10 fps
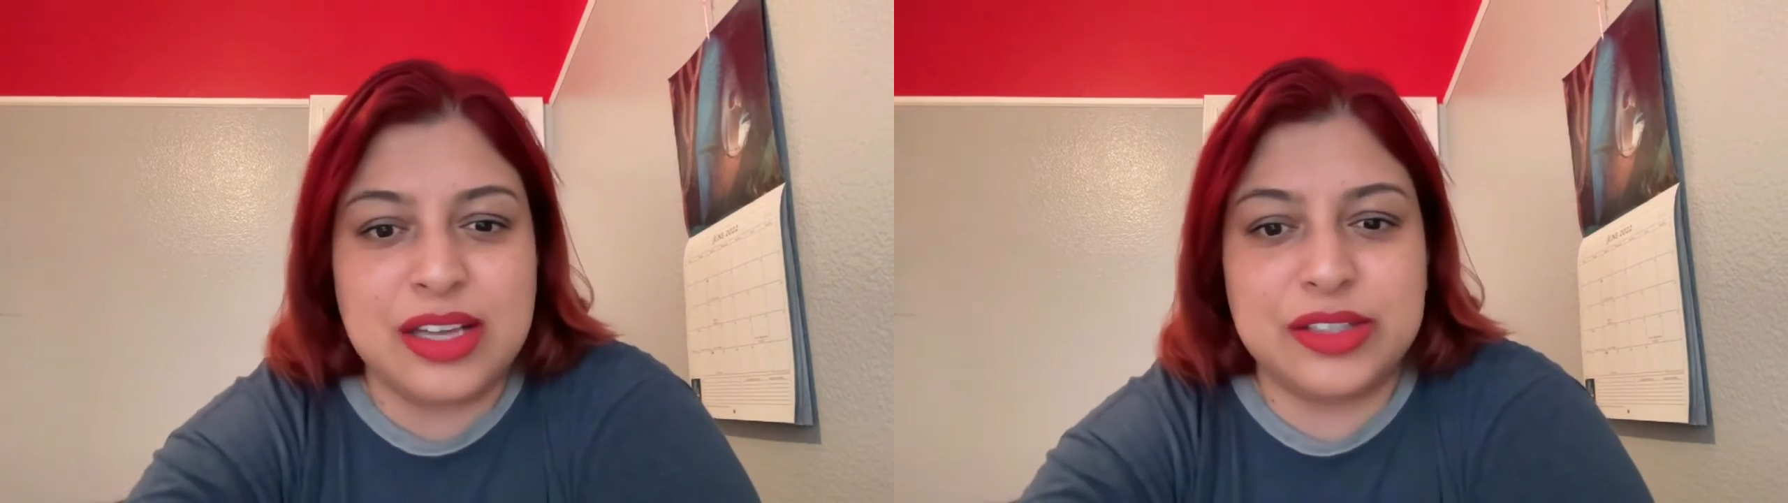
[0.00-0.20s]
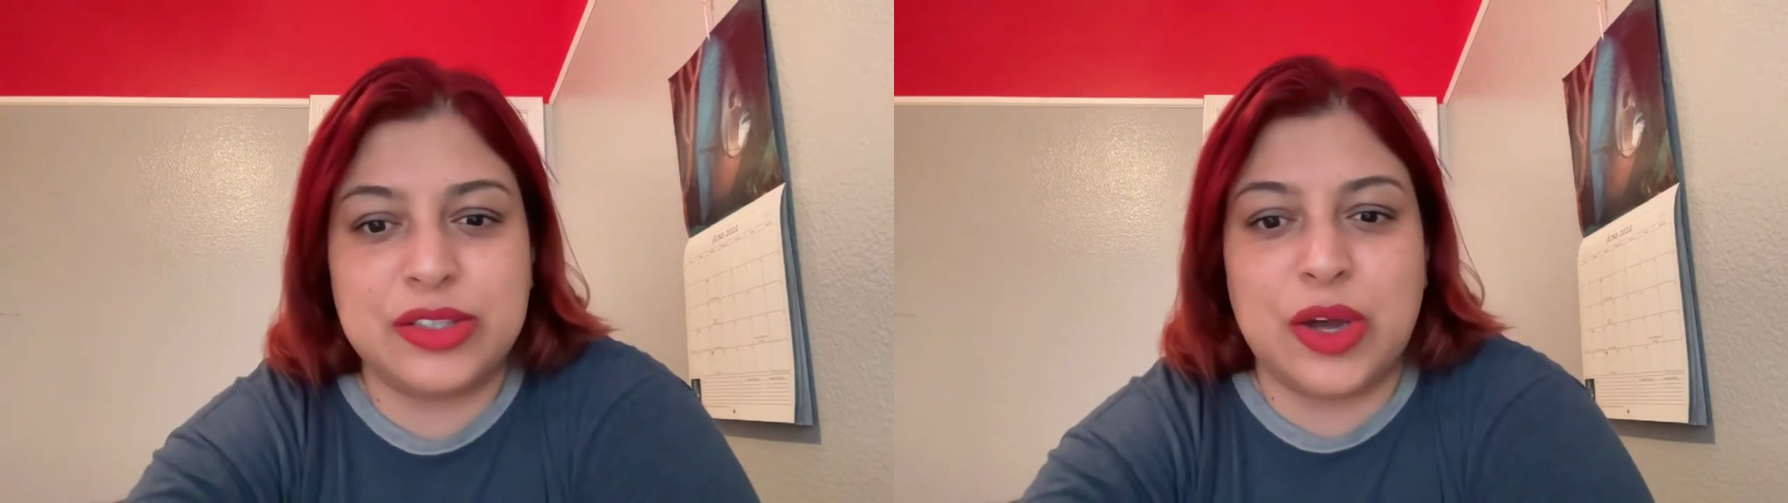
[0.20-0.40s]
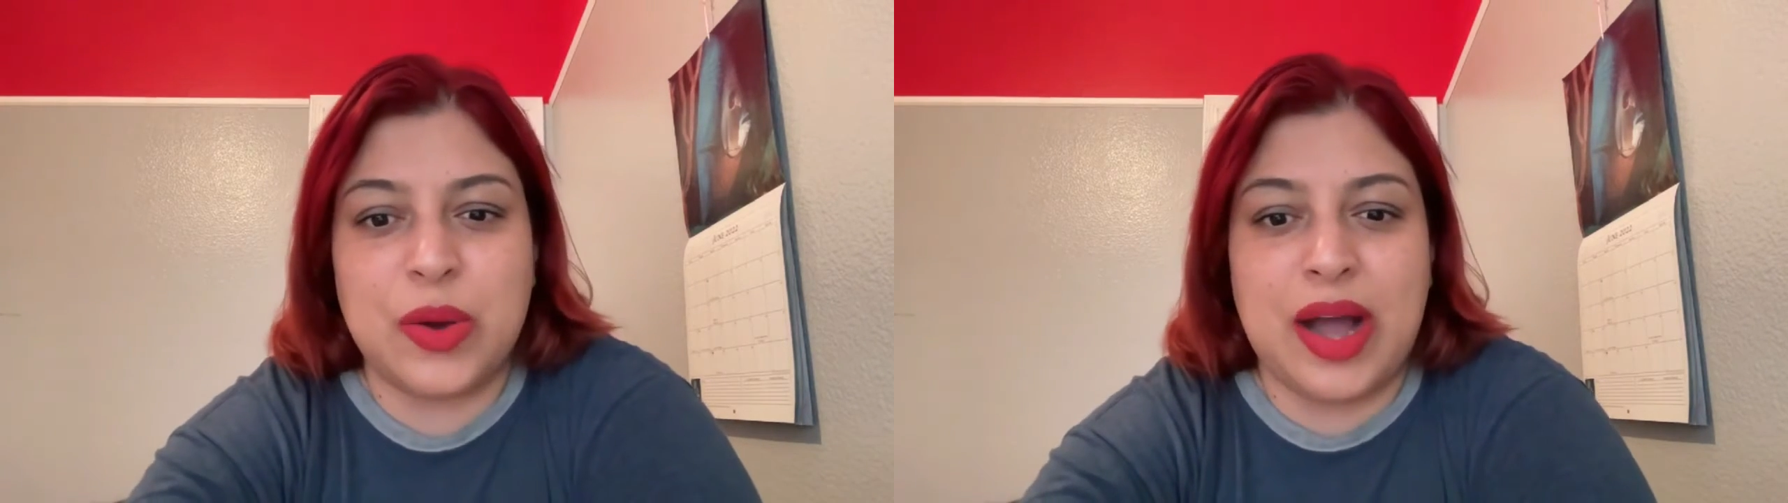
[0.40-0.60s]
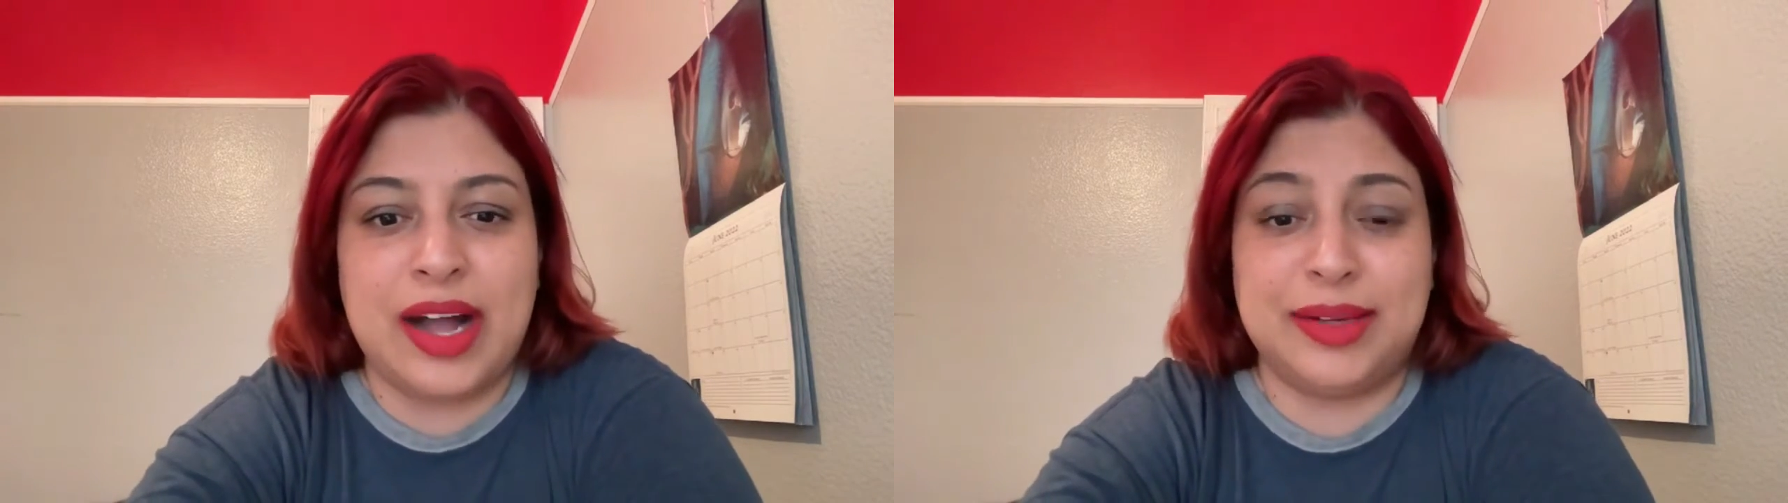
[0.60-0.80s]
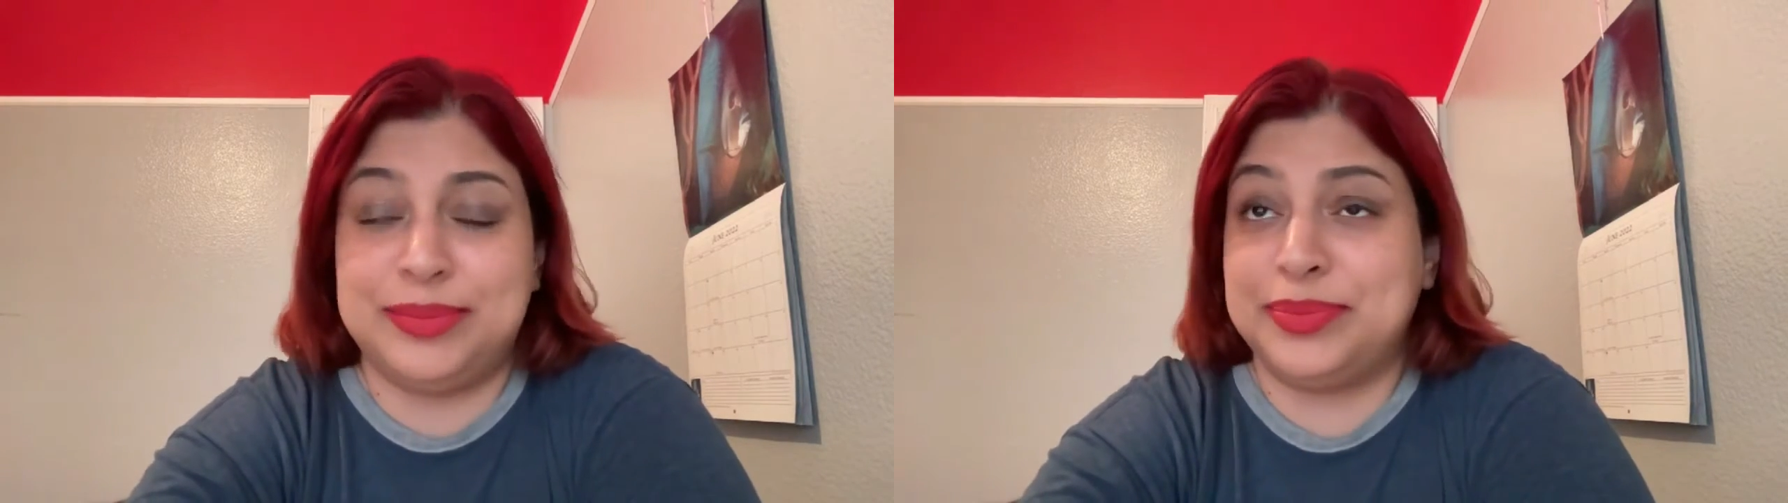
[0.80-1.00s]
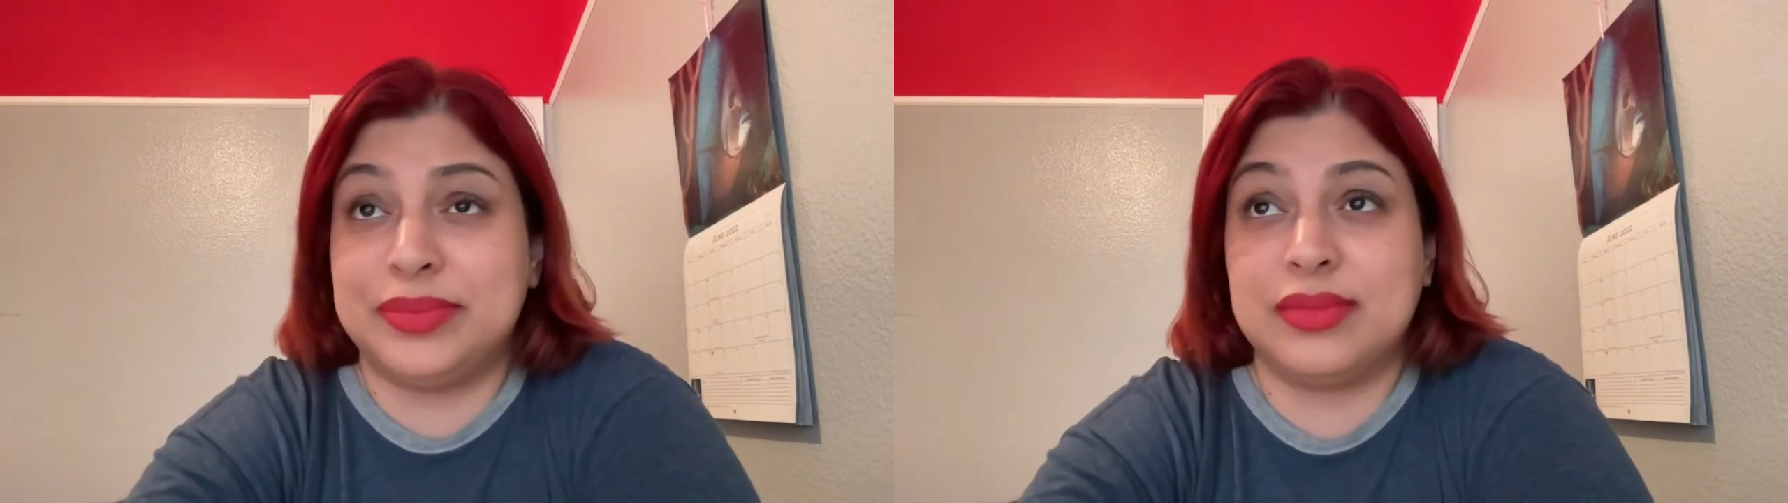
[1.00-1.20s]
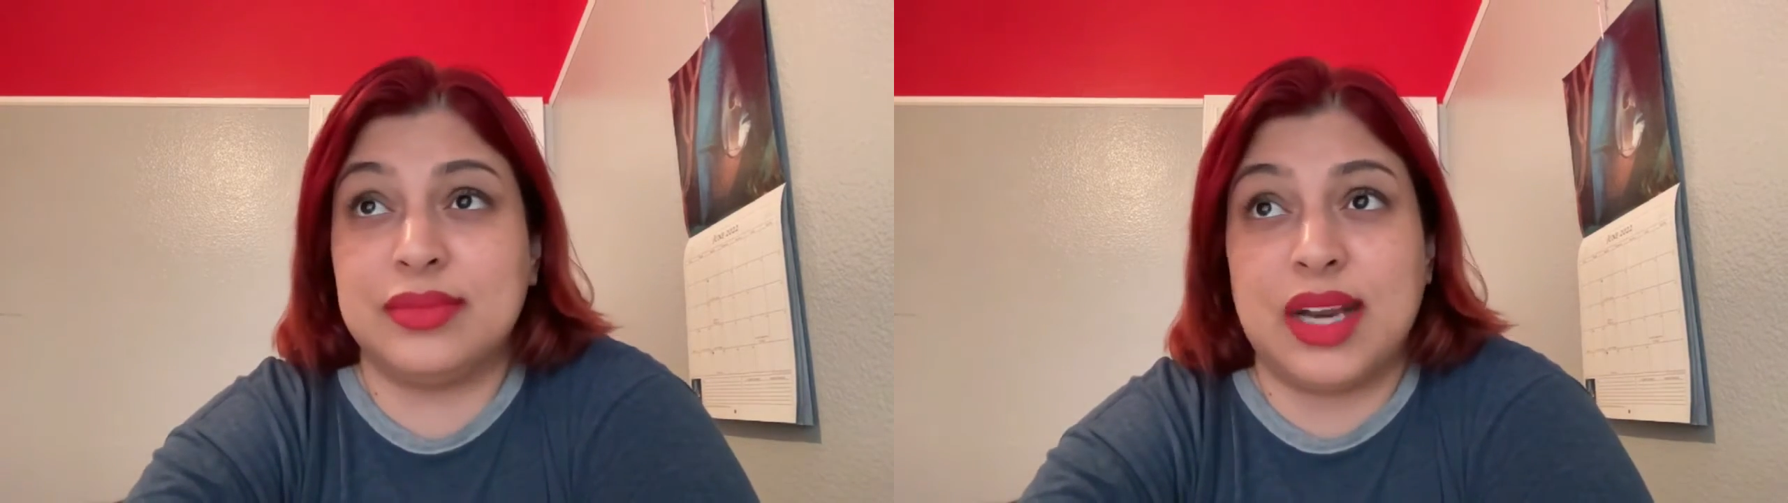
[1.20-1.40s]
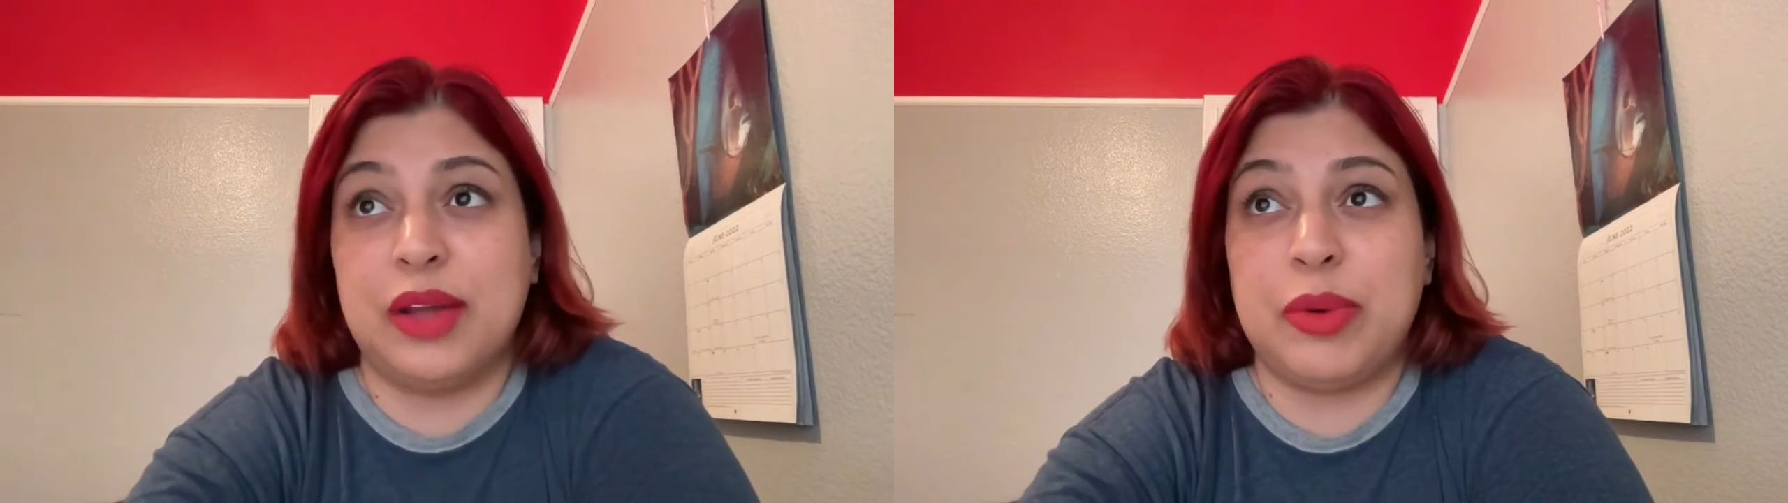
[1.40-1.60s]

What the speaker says: So I